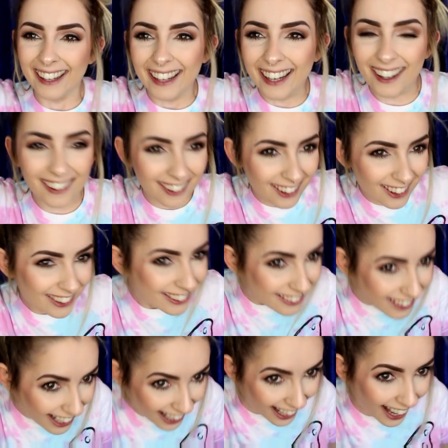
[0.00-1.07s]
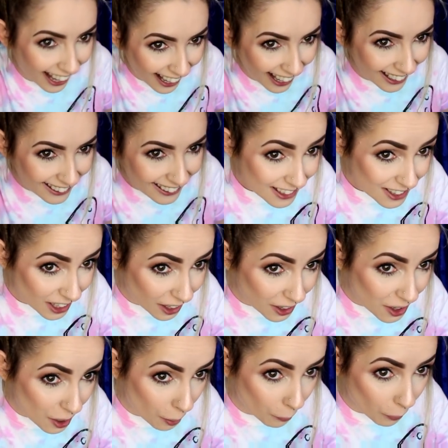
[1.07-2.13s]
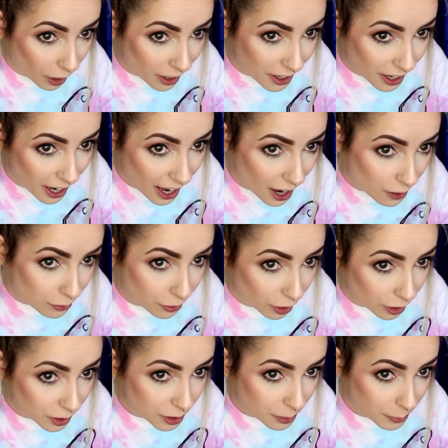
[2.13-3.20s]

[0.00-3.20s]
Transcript: hair girl. Said no one ever to